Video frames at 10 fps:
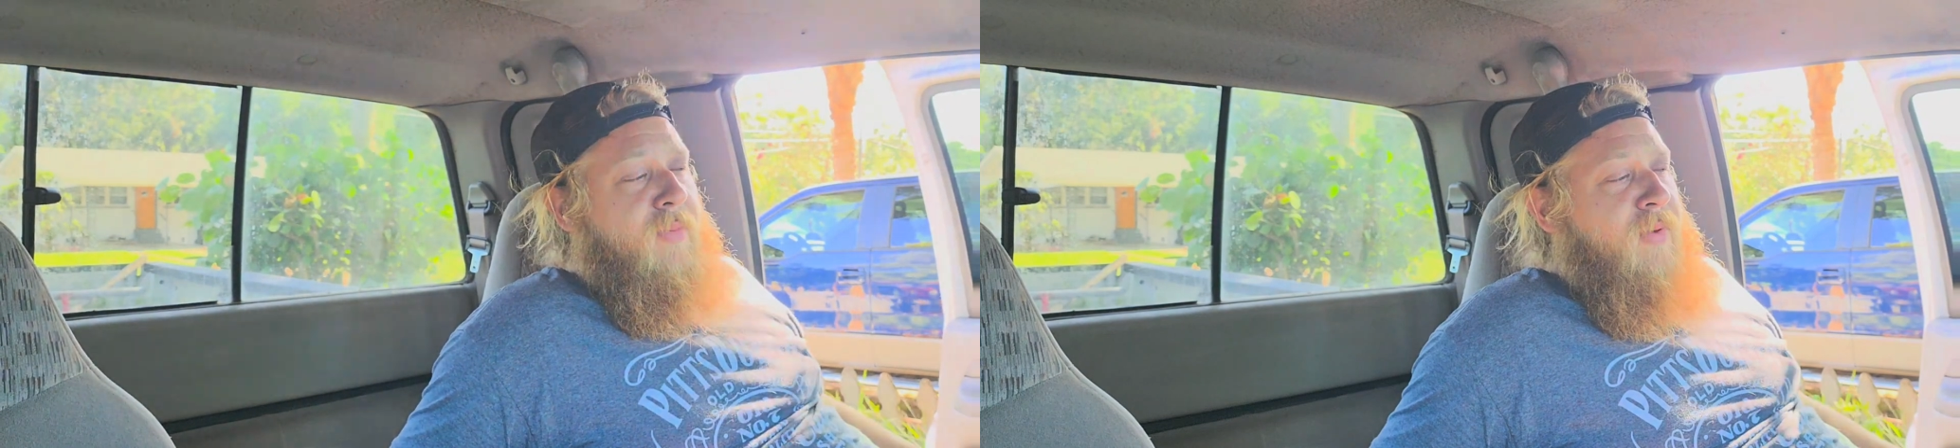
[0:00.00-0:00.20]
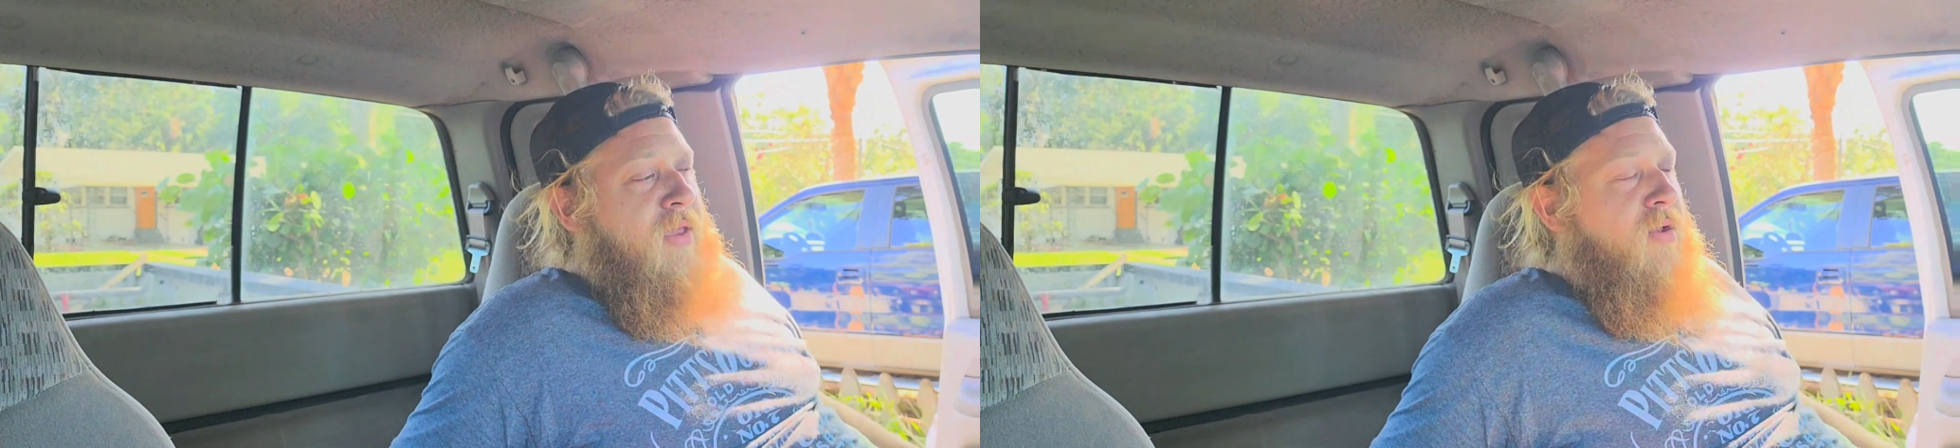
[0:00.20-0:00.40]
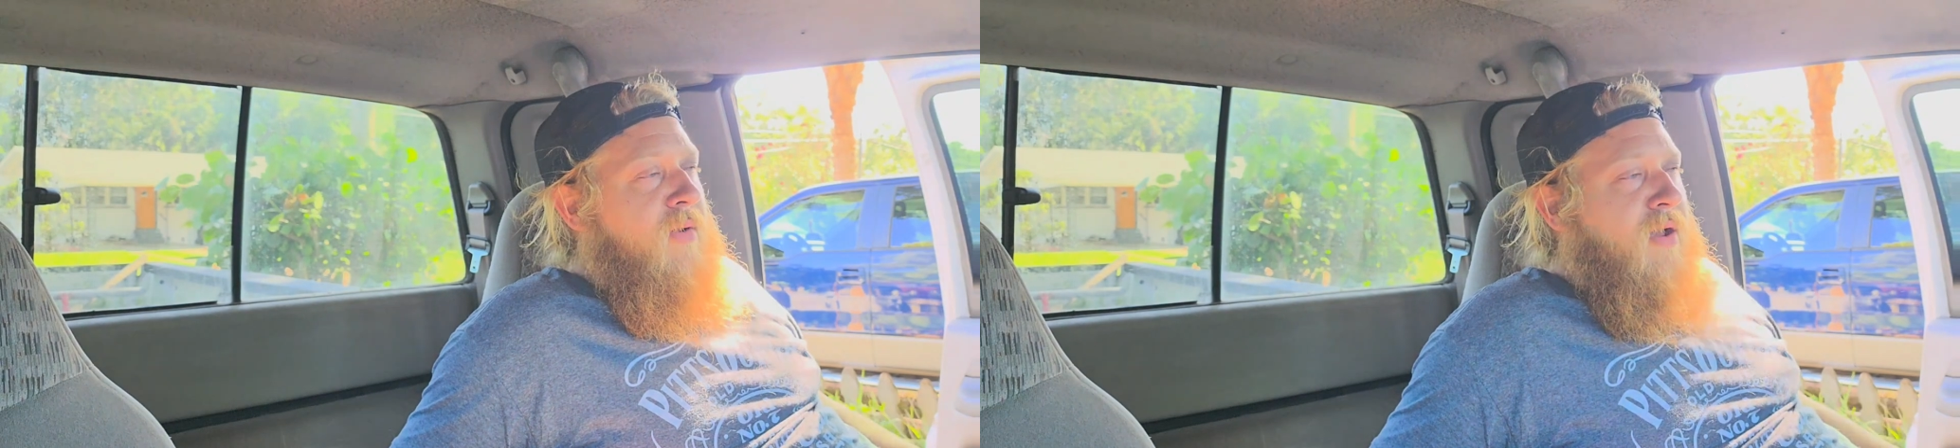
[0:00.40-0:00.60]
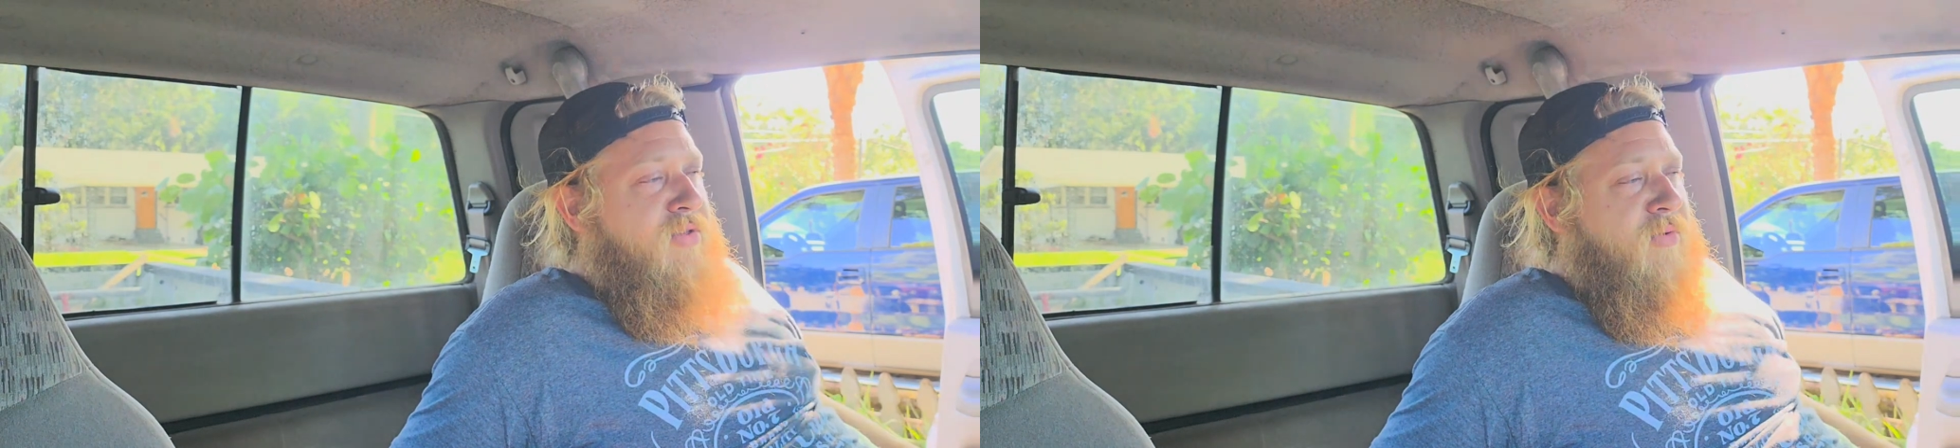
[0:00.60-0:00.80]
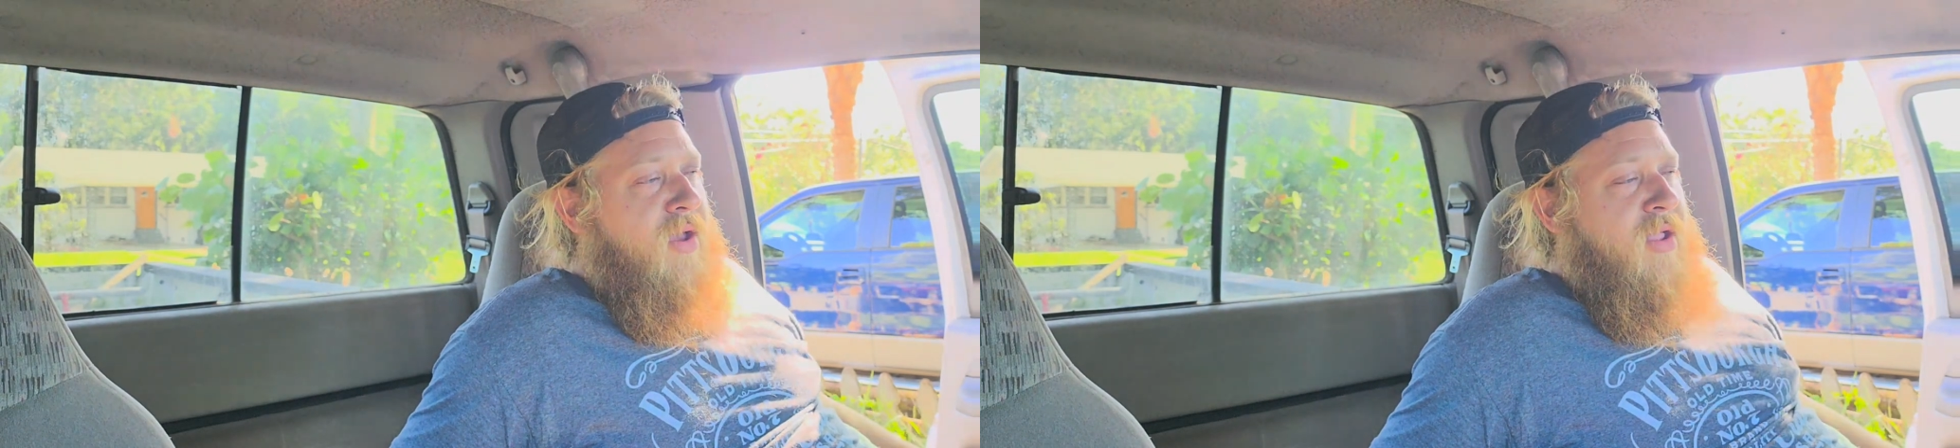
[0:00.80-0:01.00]

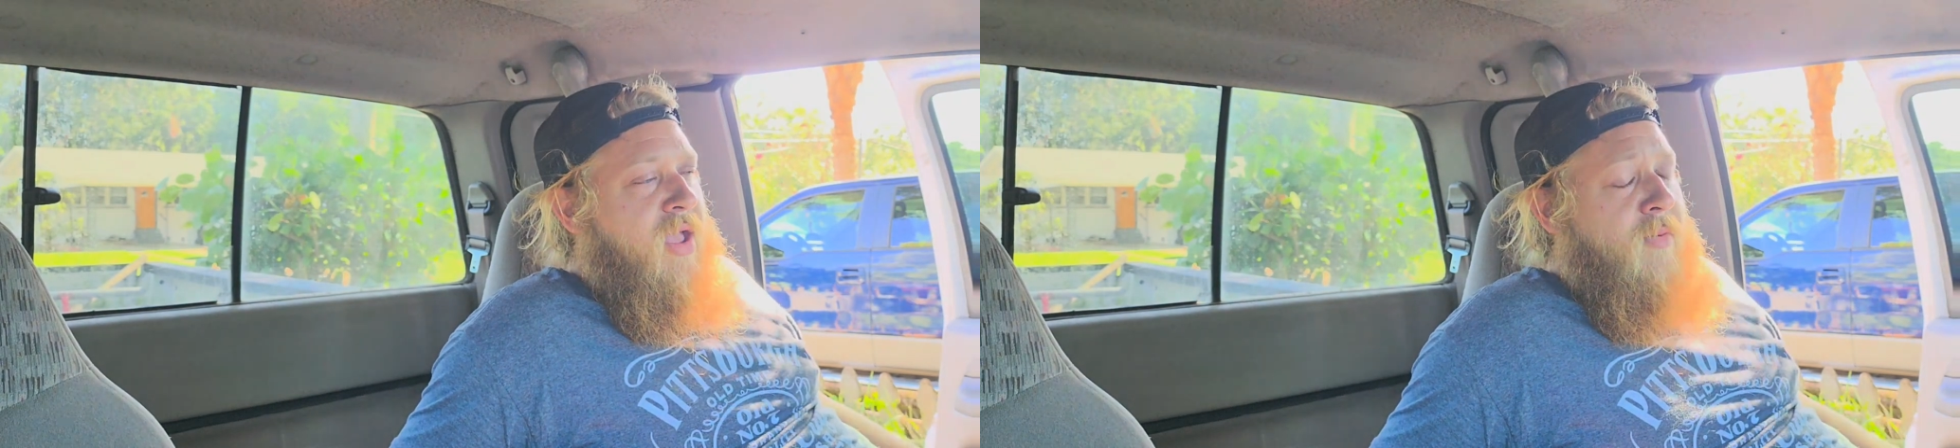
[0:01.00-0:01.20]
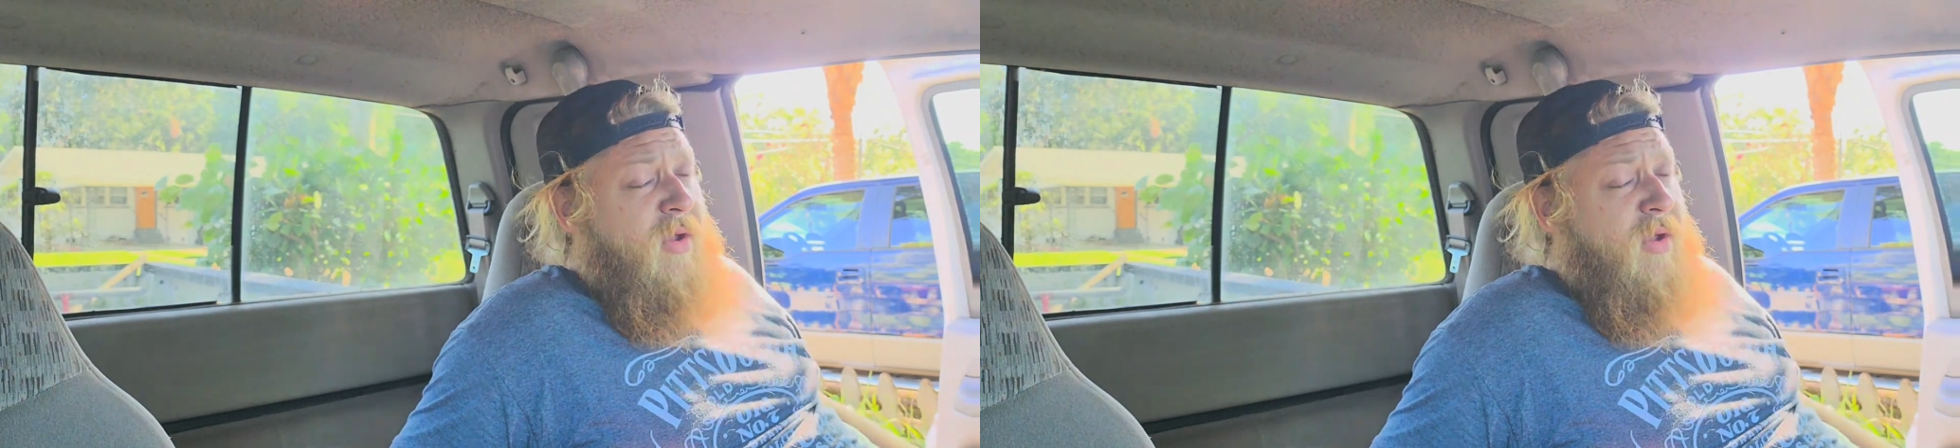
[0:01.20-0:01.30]
POS right now,